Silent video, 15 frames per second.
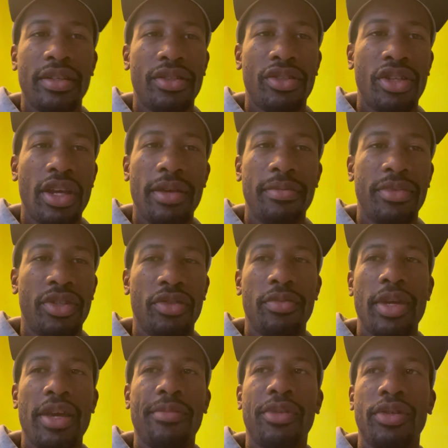shape to
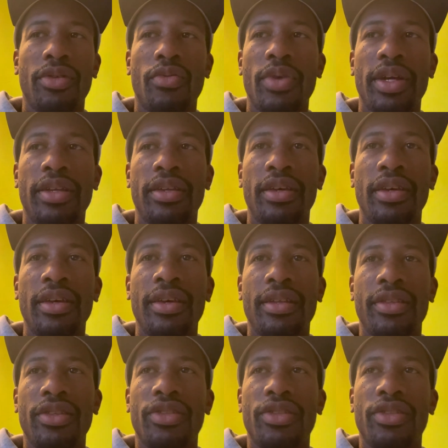be able to win the